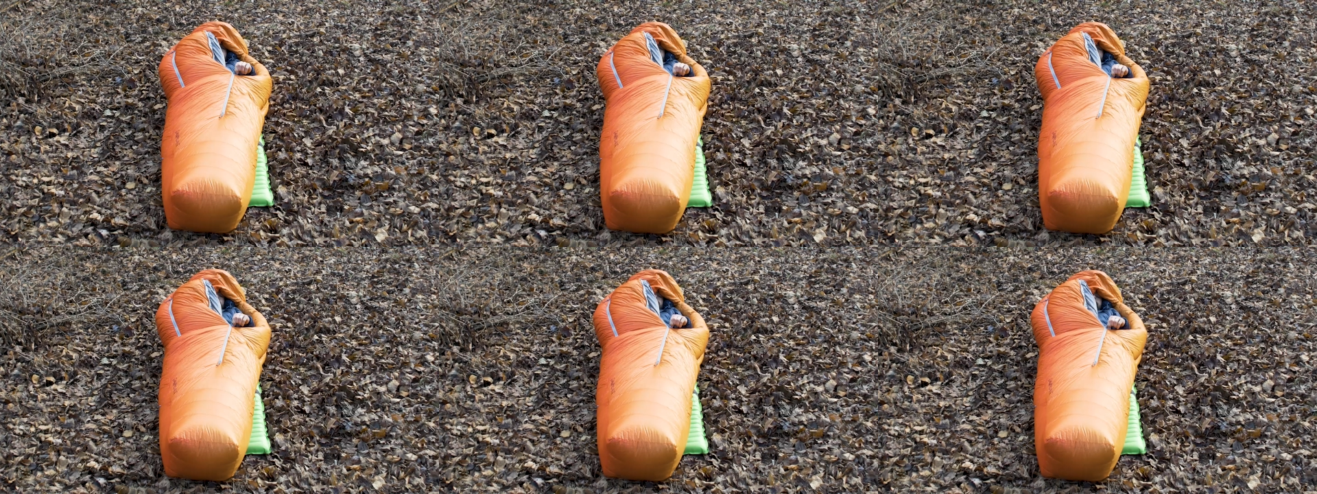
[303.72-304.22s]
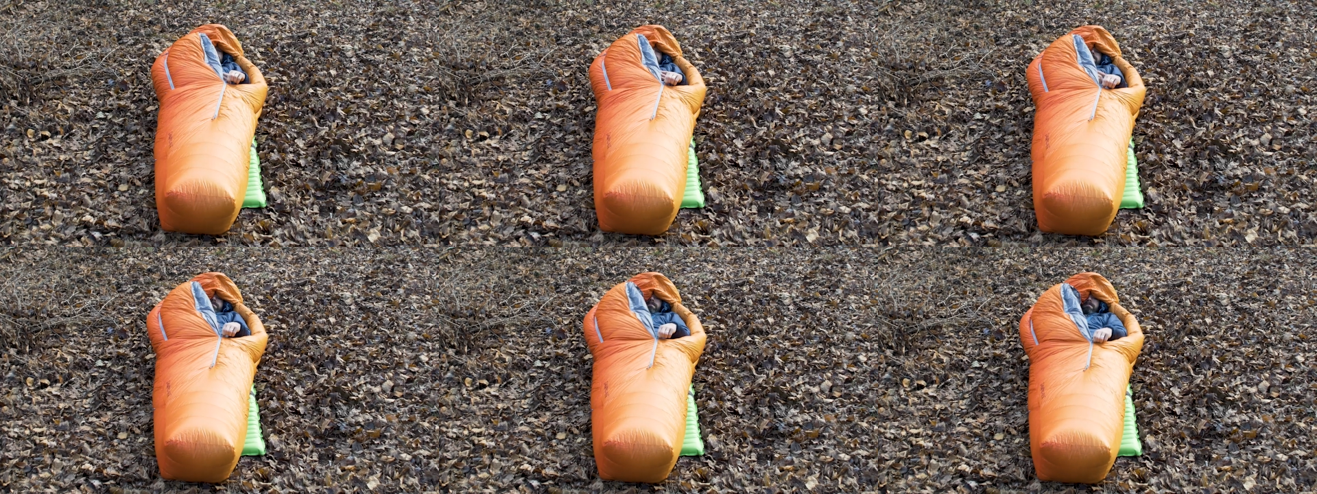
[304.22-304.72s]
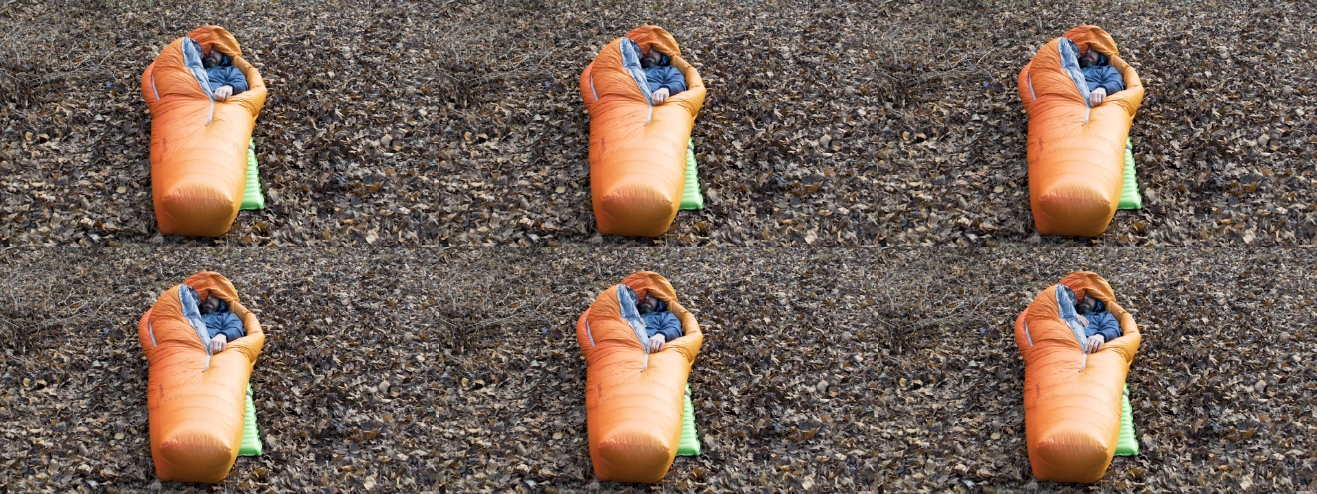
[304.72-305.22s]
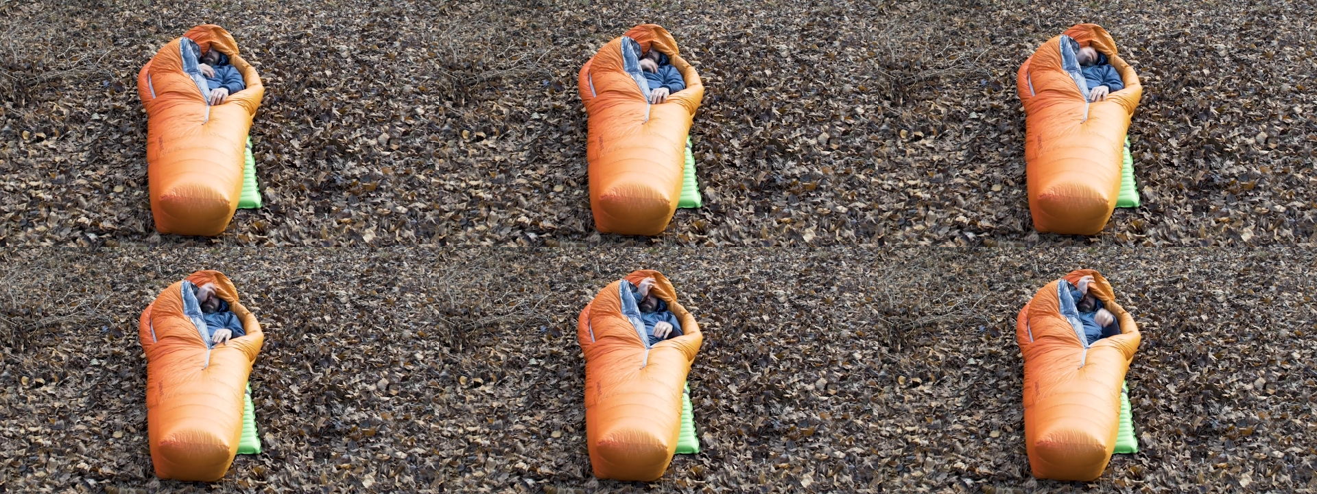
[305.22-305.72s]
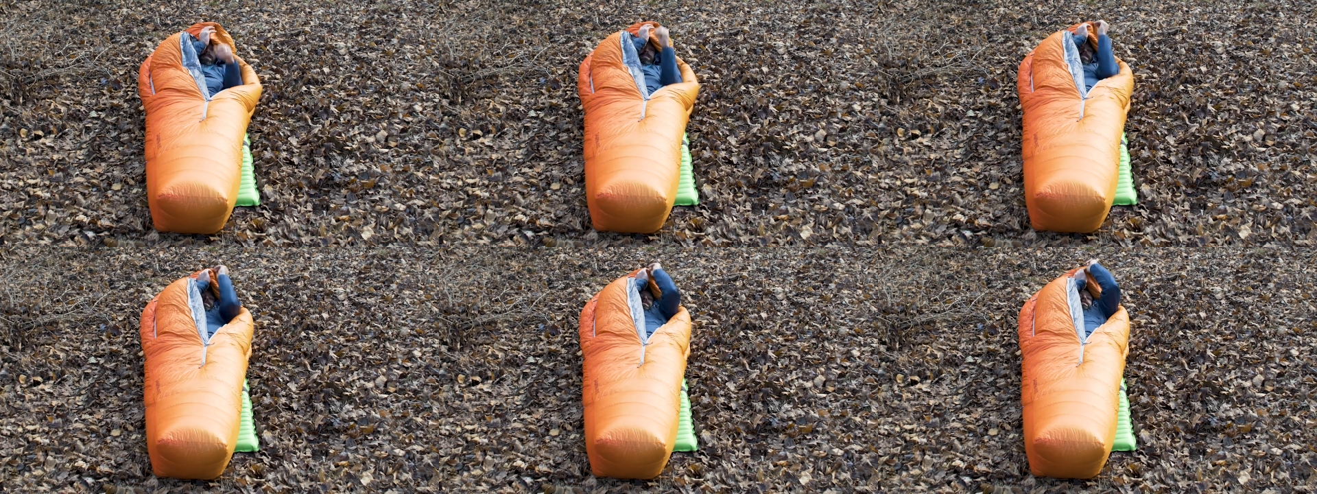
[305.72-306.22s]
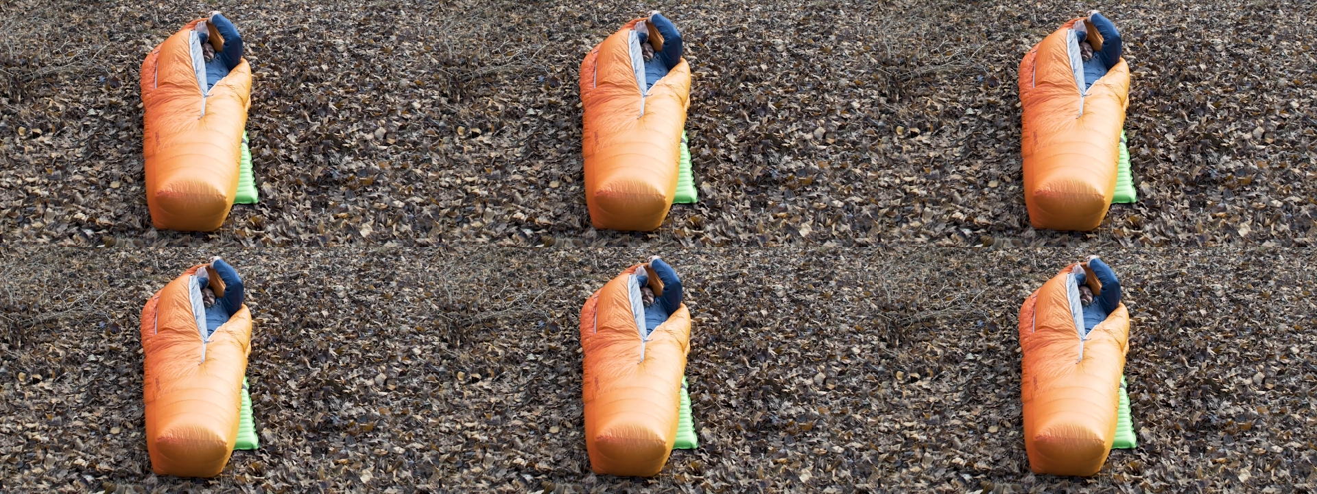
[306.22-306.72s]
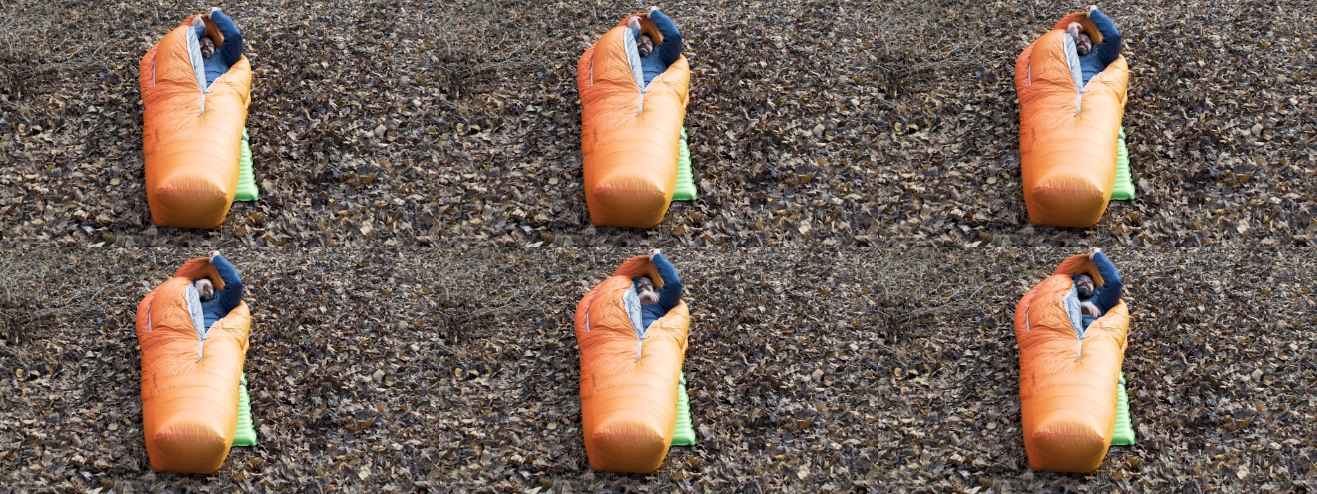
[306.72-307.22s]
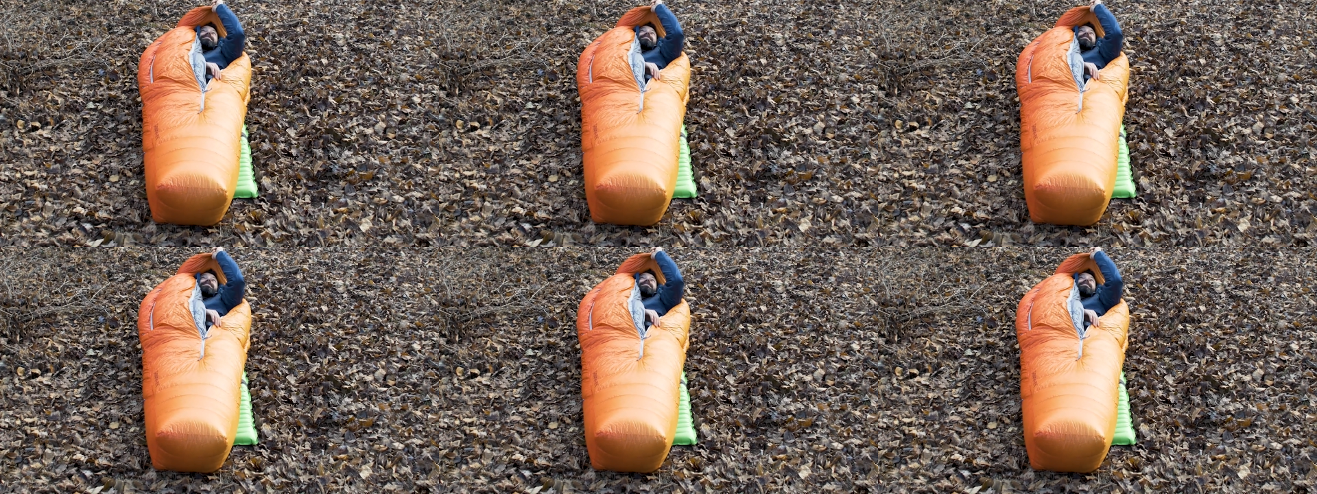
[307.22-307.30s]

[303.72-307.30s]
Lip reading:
Nobody's mouth can be seen.